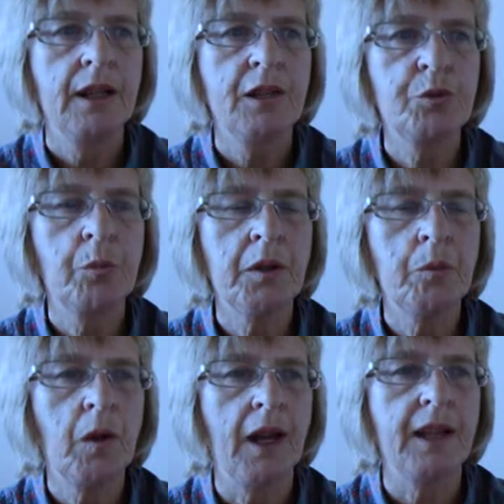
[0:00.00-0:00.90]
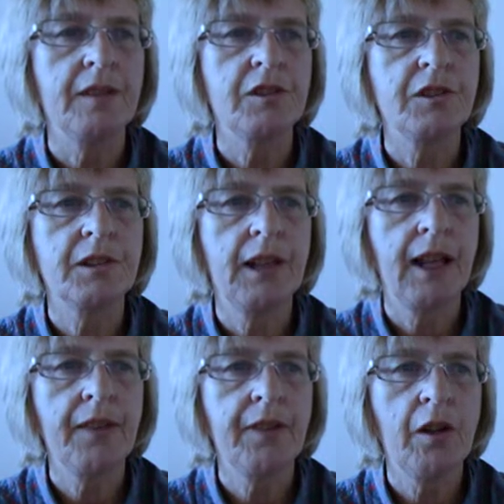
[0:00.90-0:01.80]
is one way to
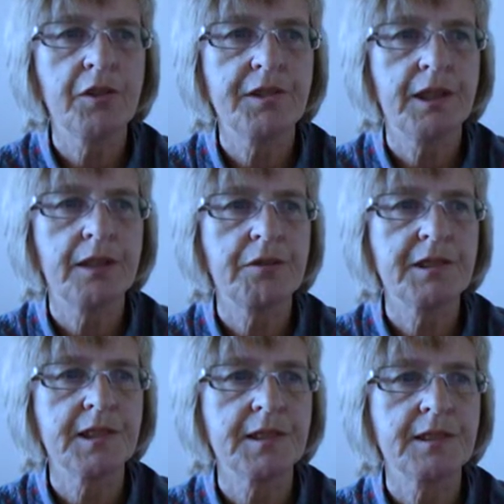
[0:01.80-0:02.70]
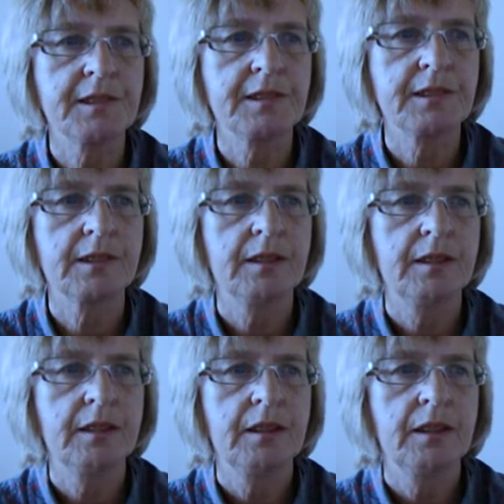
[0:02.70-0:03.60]
delay the onset of resistance.
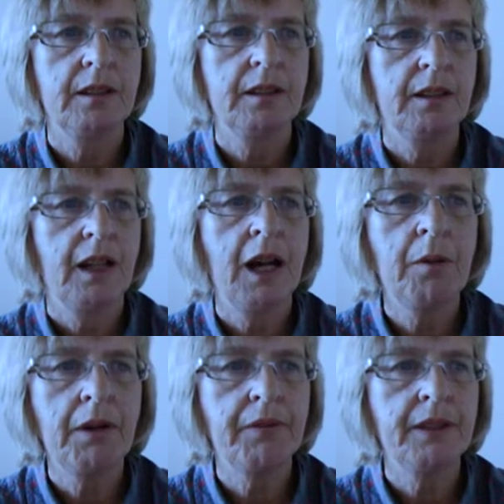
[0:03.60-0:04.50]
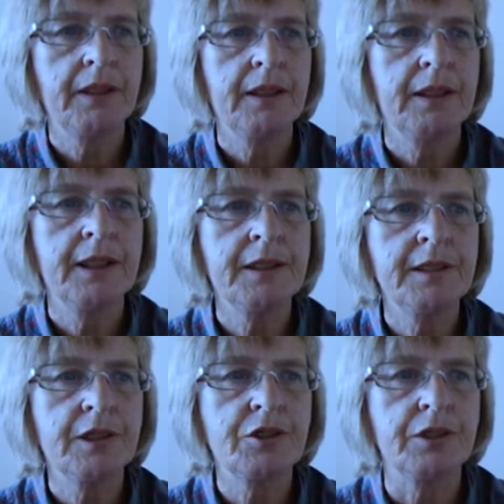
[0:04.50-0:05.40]
However, in
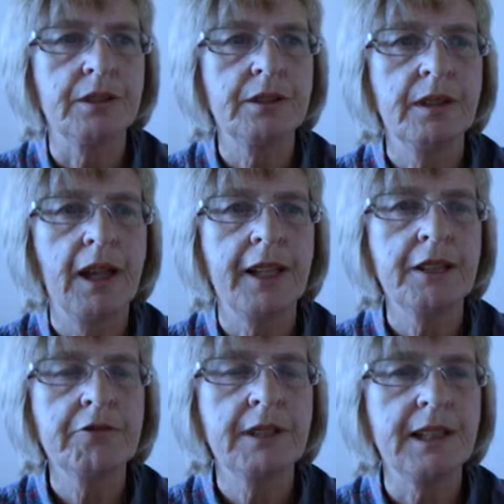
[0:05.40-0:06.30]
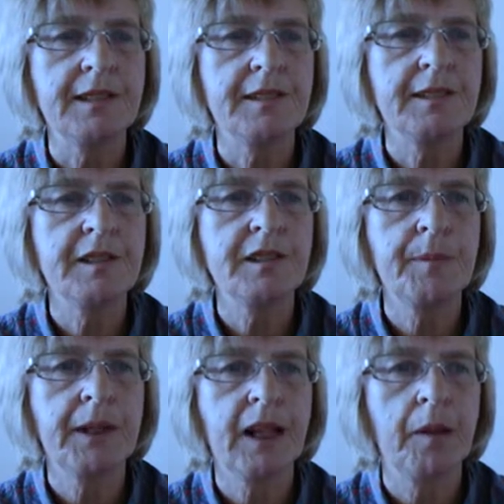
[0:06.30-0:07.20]
addition, any release needs to
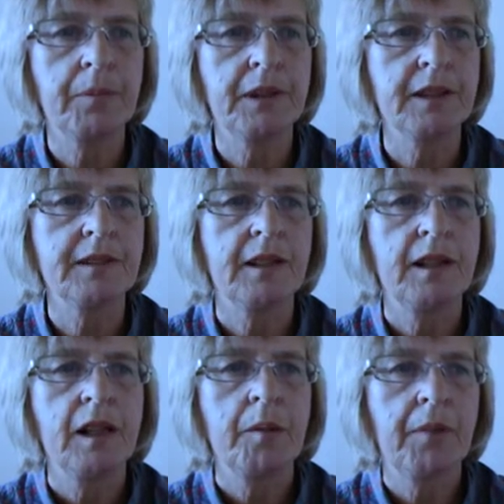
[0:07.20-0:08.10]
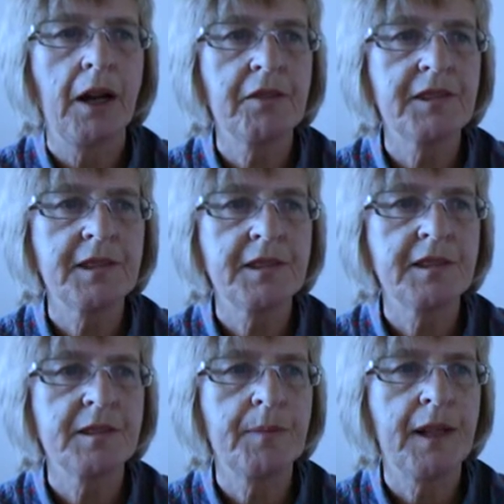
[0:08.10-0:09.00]
be accompanied by a
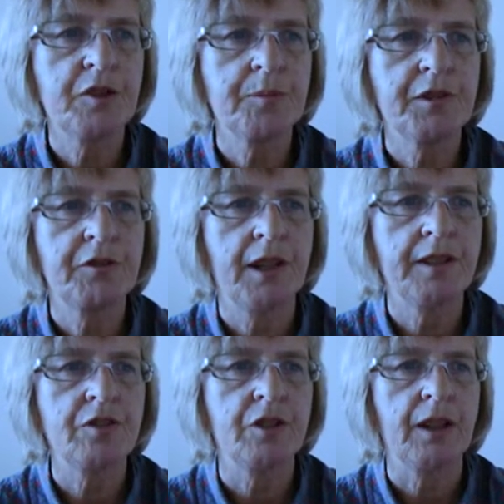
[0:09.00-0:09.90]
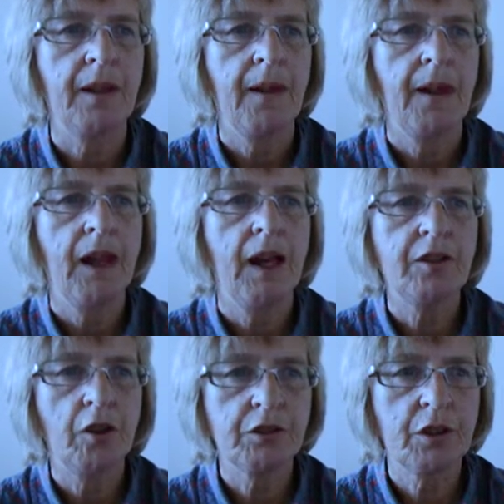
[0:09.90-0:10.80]
resistance management strategy
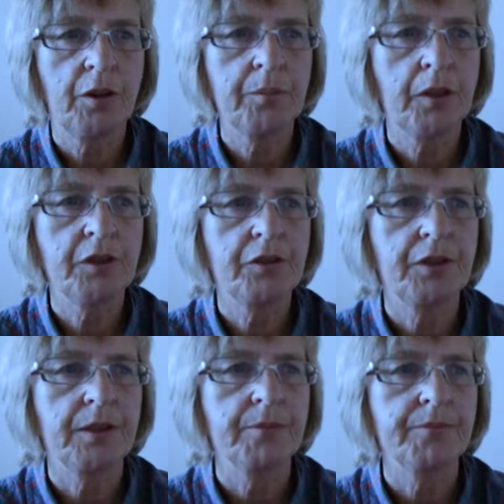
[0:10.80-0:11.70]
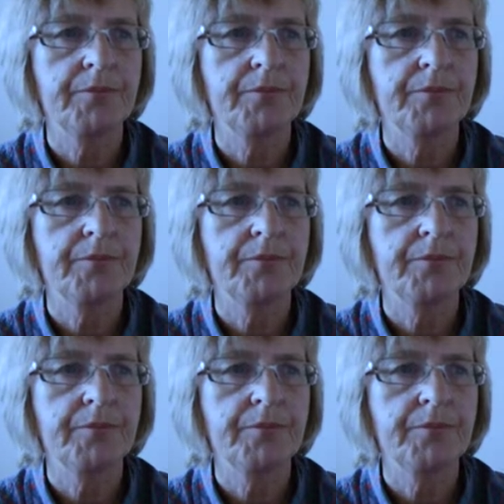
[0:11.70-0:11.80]
and ongoing monitoring.